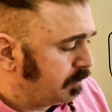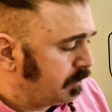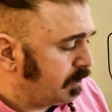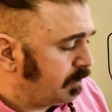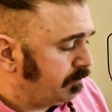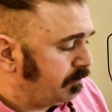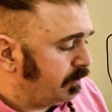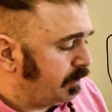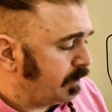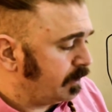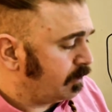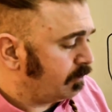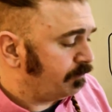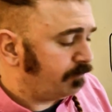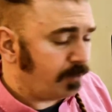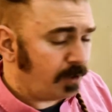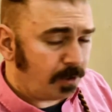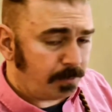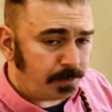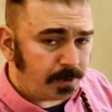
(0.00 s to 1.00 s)
Doesn't feel like it'll
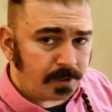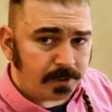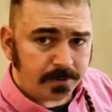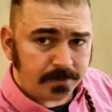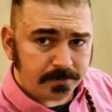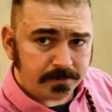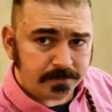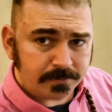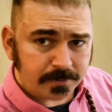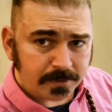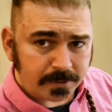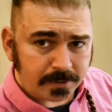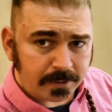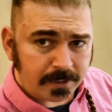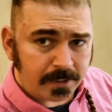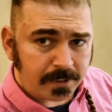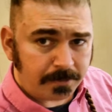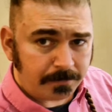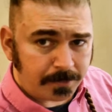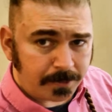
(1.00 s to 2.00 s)
fall apart like I
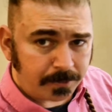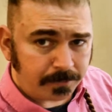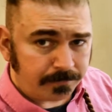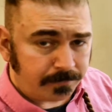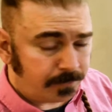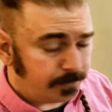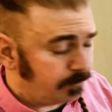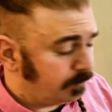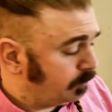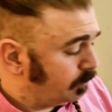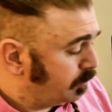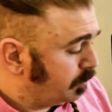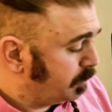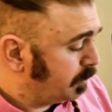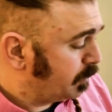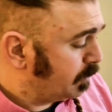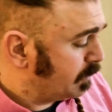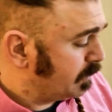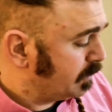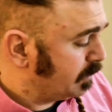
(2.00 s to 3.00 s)
had a microphone do to
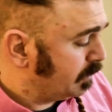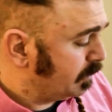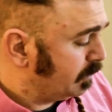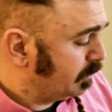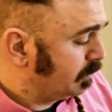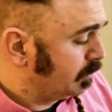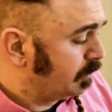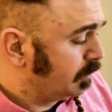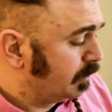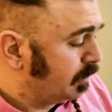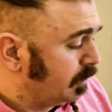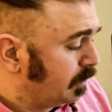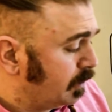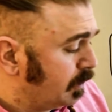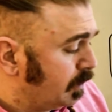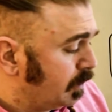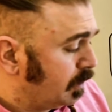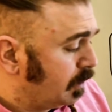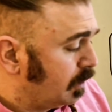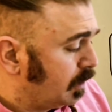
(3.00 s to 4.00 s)
me recently.
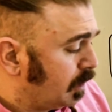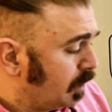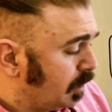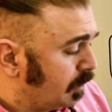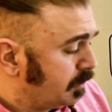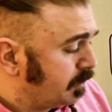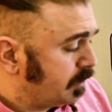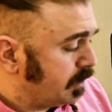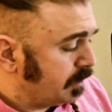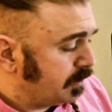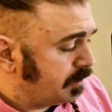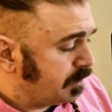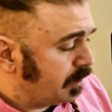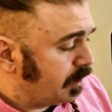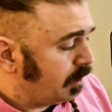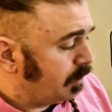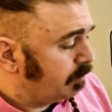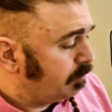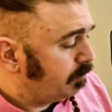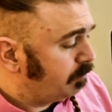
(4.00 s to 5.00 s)
It says
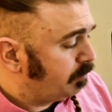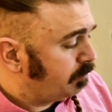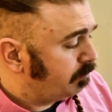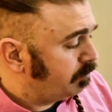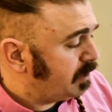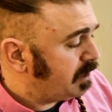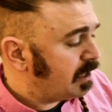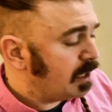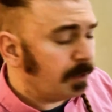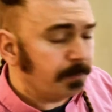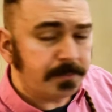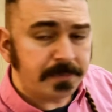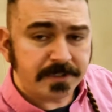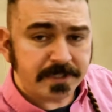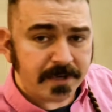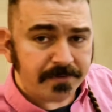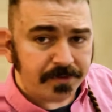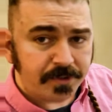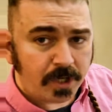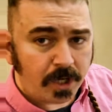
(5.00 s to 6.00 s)
the
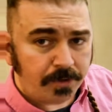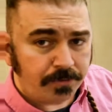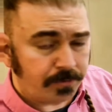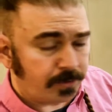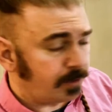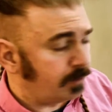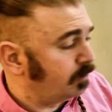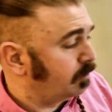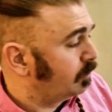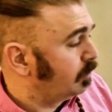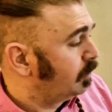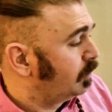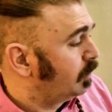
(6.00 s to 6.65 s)
BM-700.